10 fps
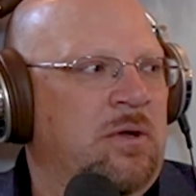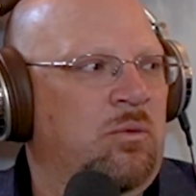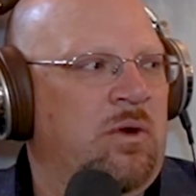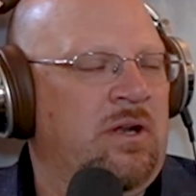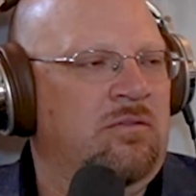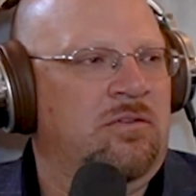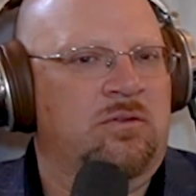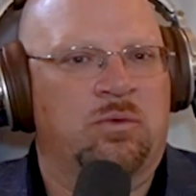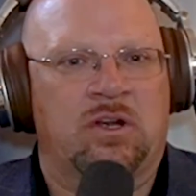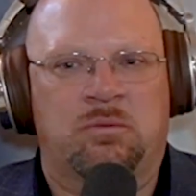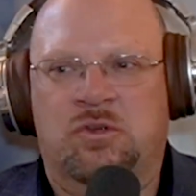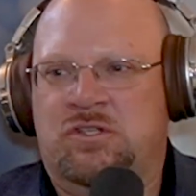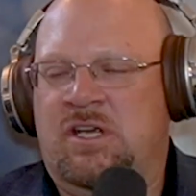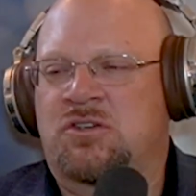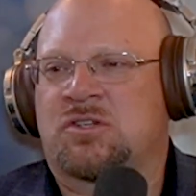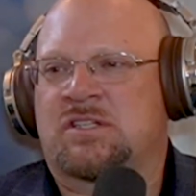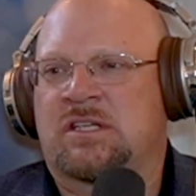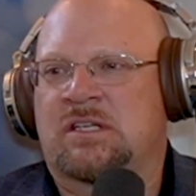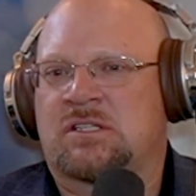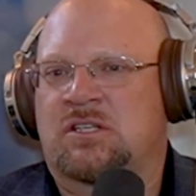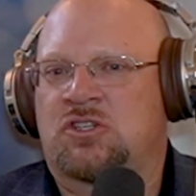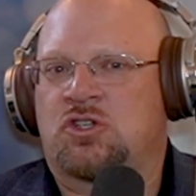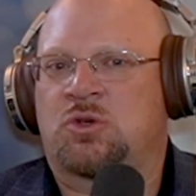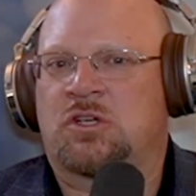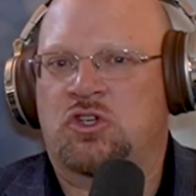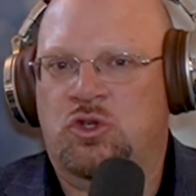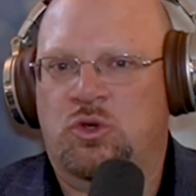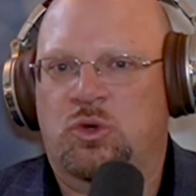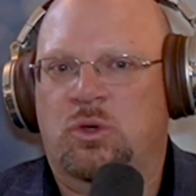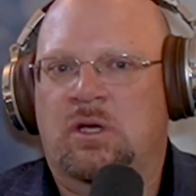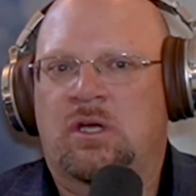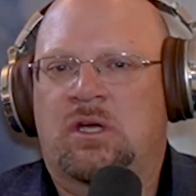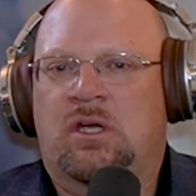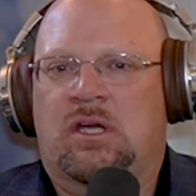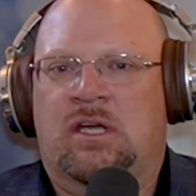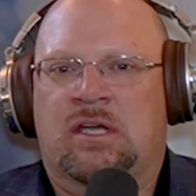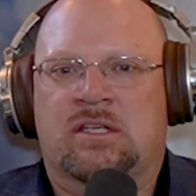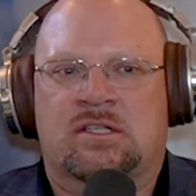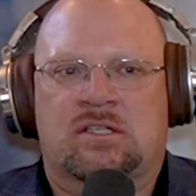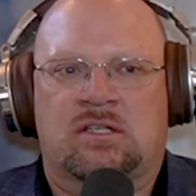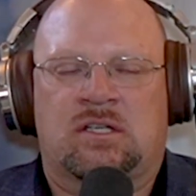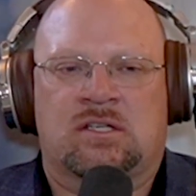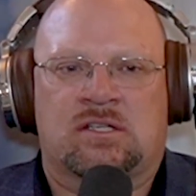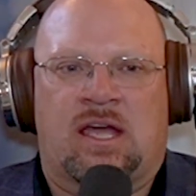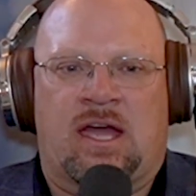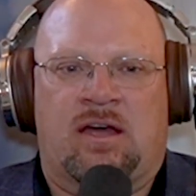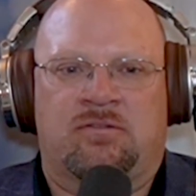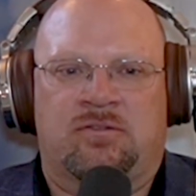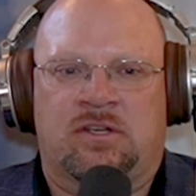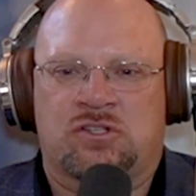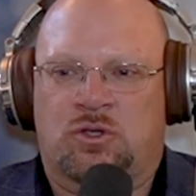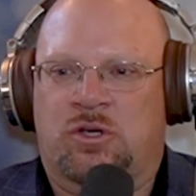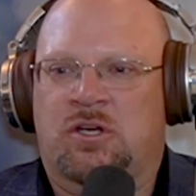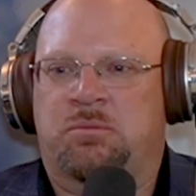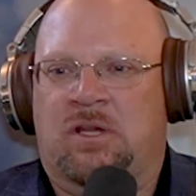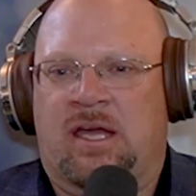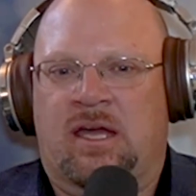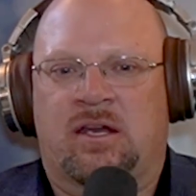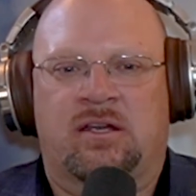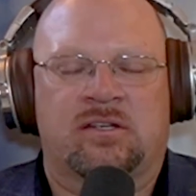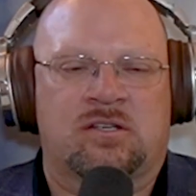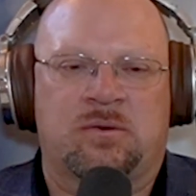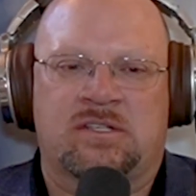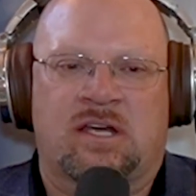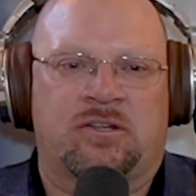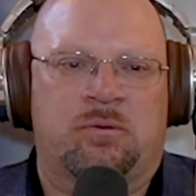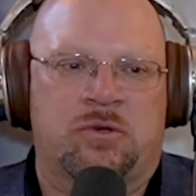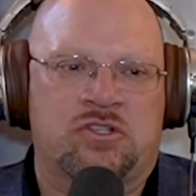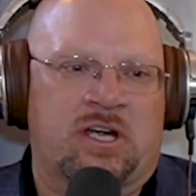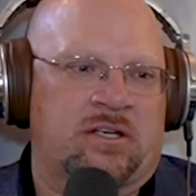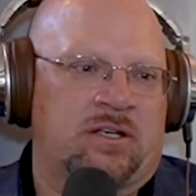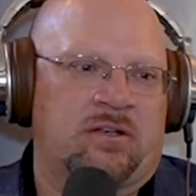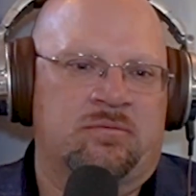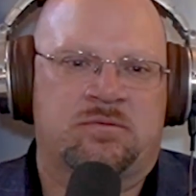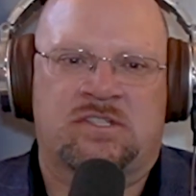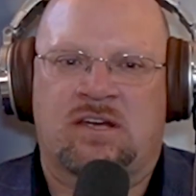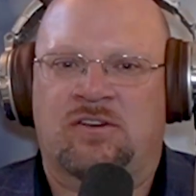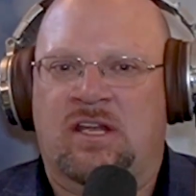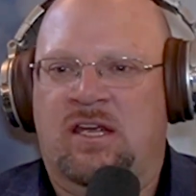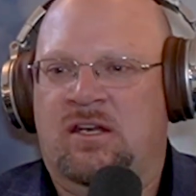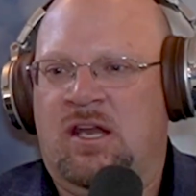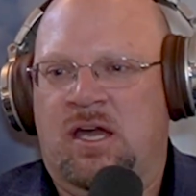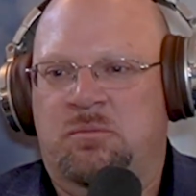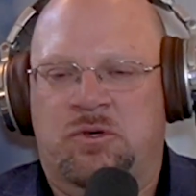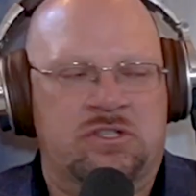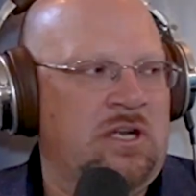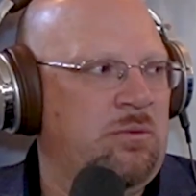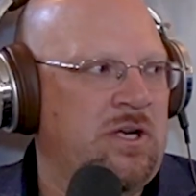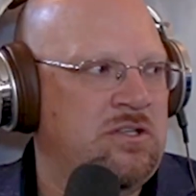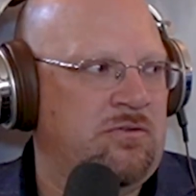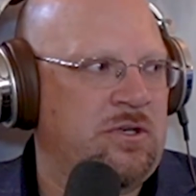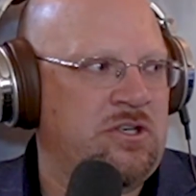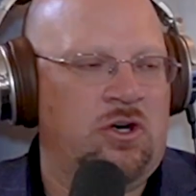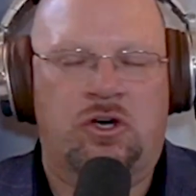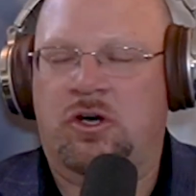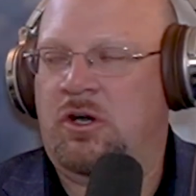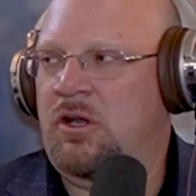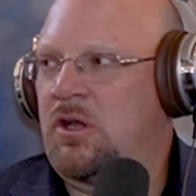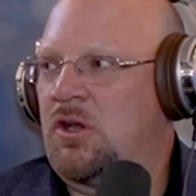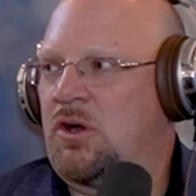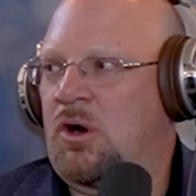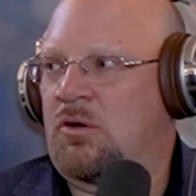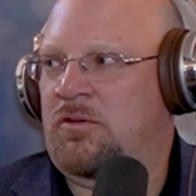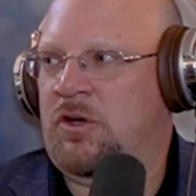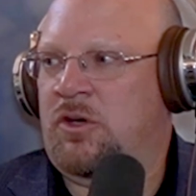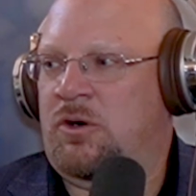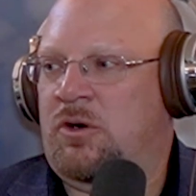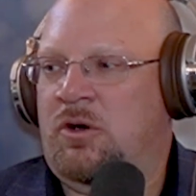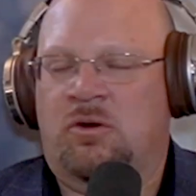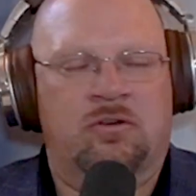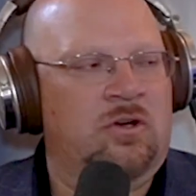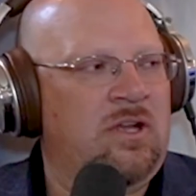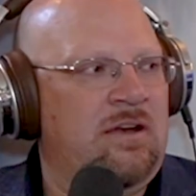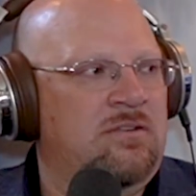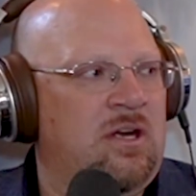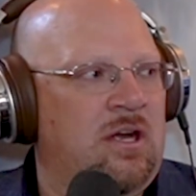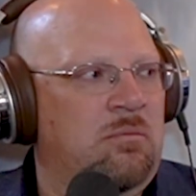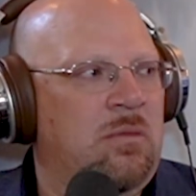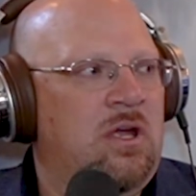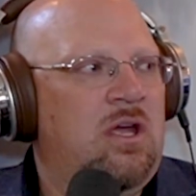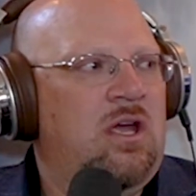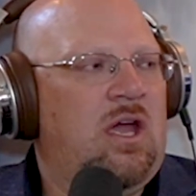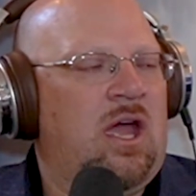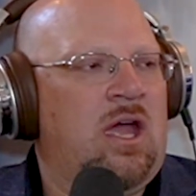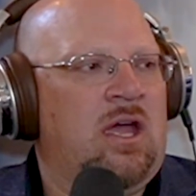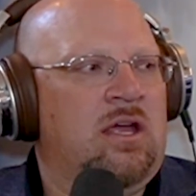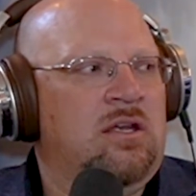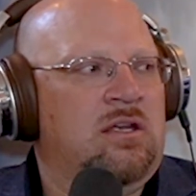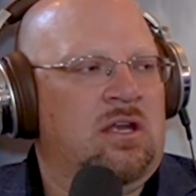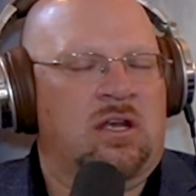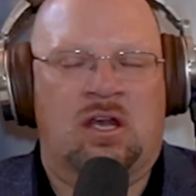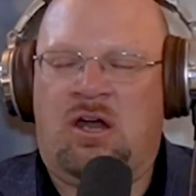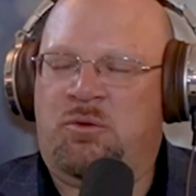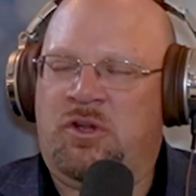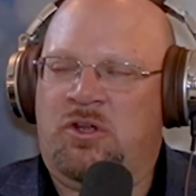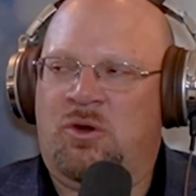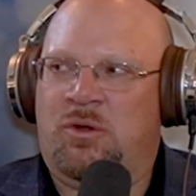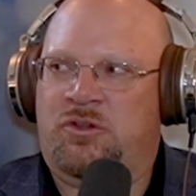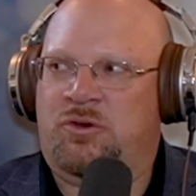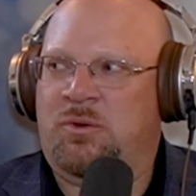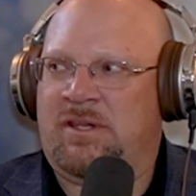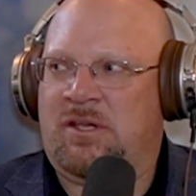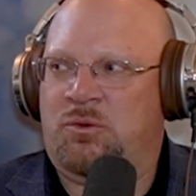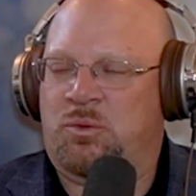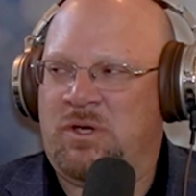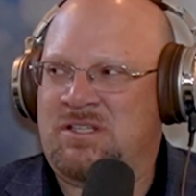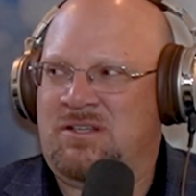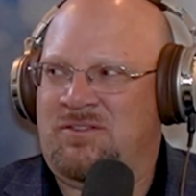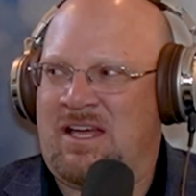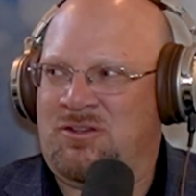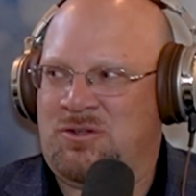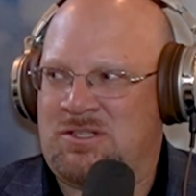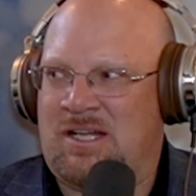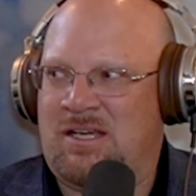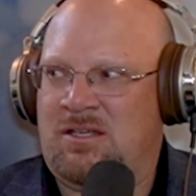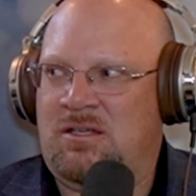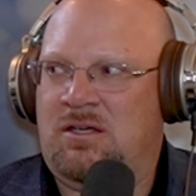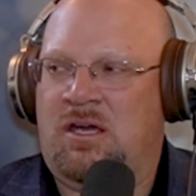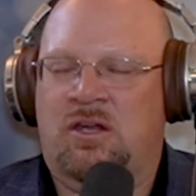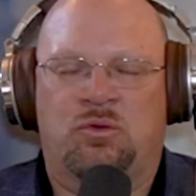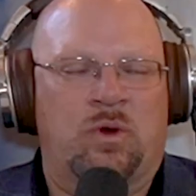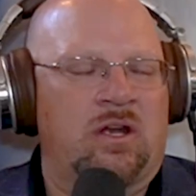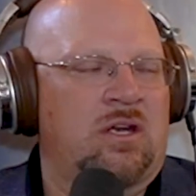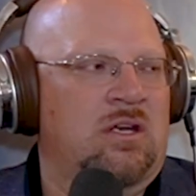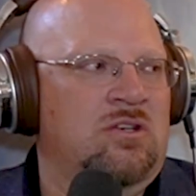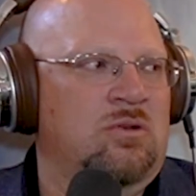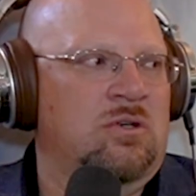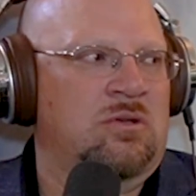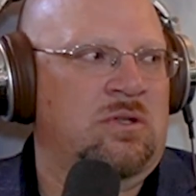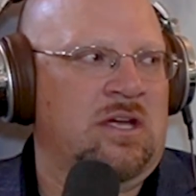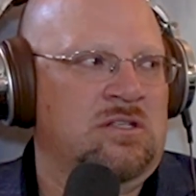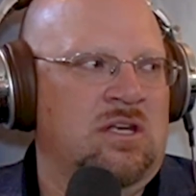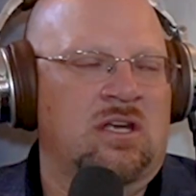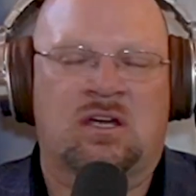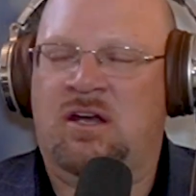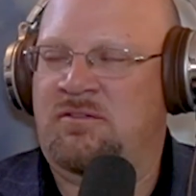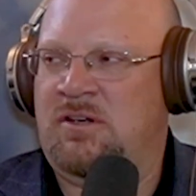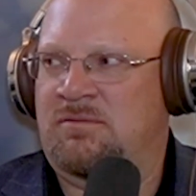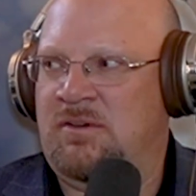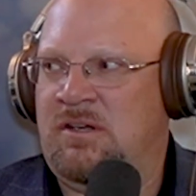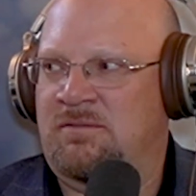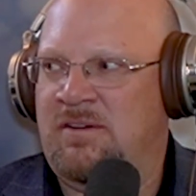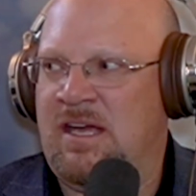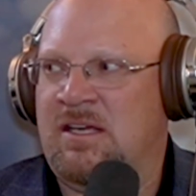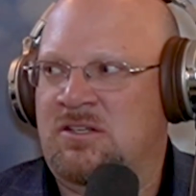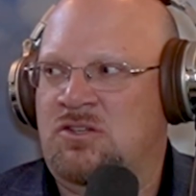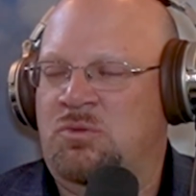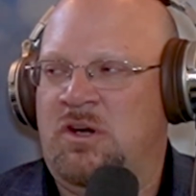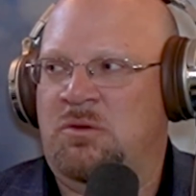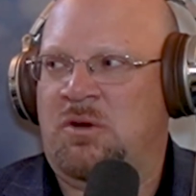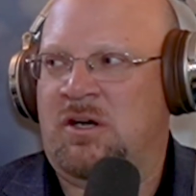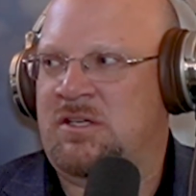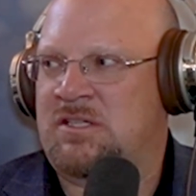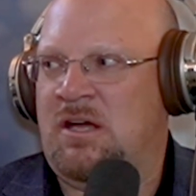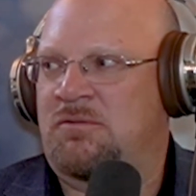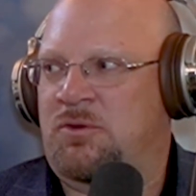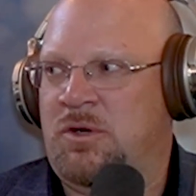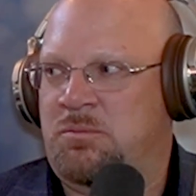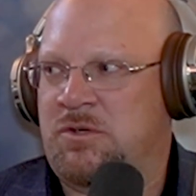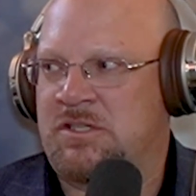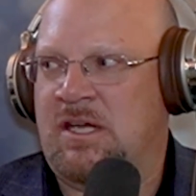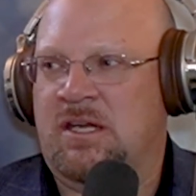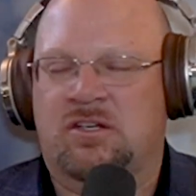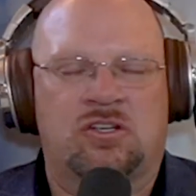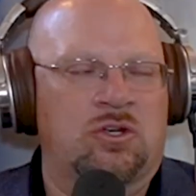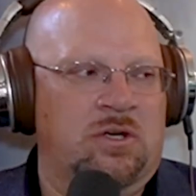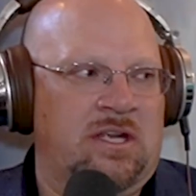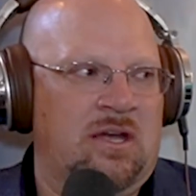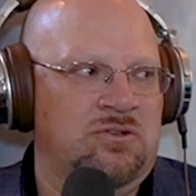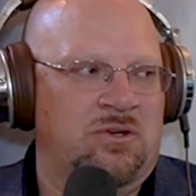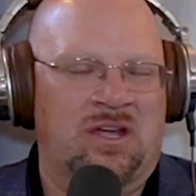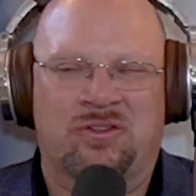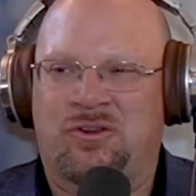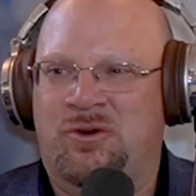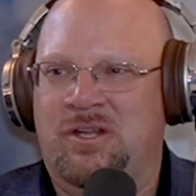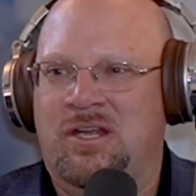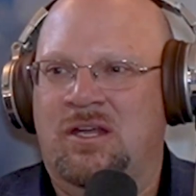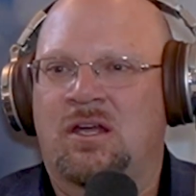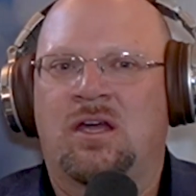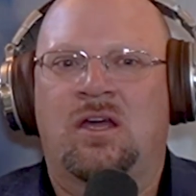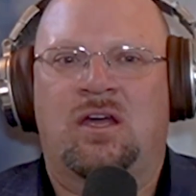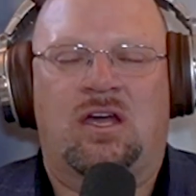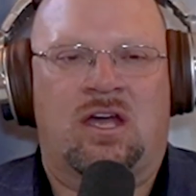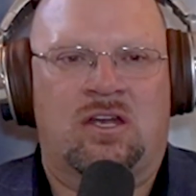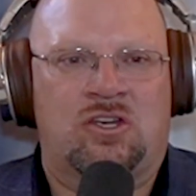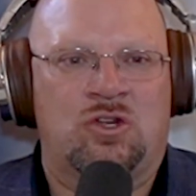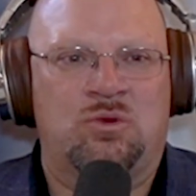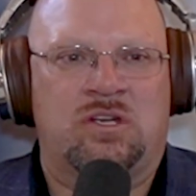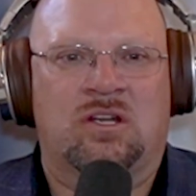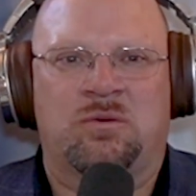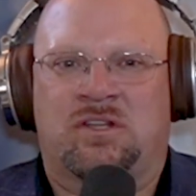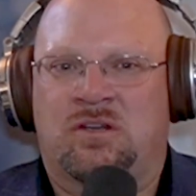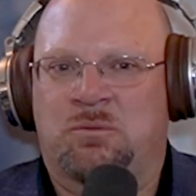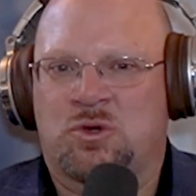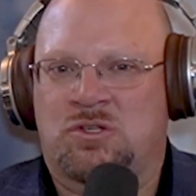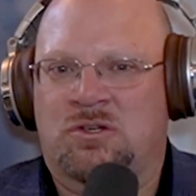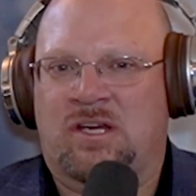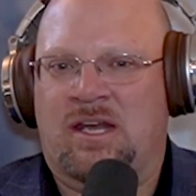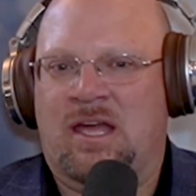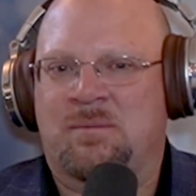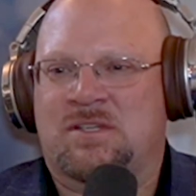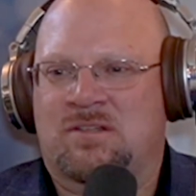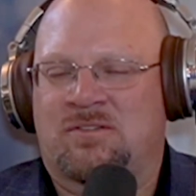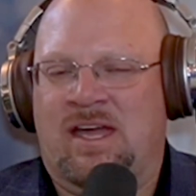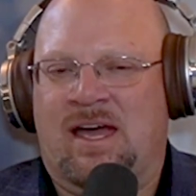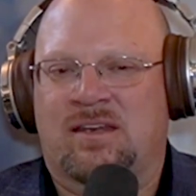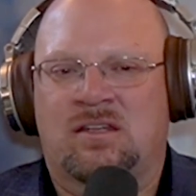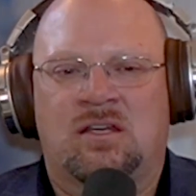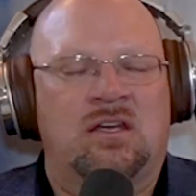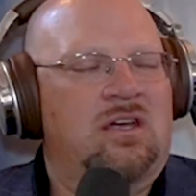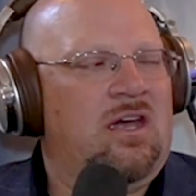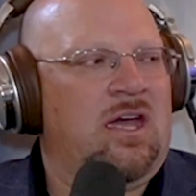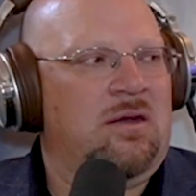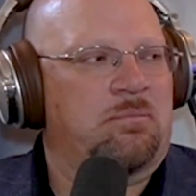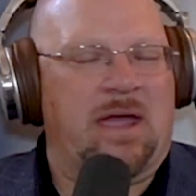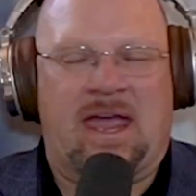But one of the most dangerous things that you can do is look at a plan and somebody's out there projecting 7, 8, 9% rates of return over your lifetime and not really going through what the risk of that looks like, and running into a 2008 kind of an event to where the market's down 40%, your accounts are down 30, and you dealing with the emotional dynamics of that and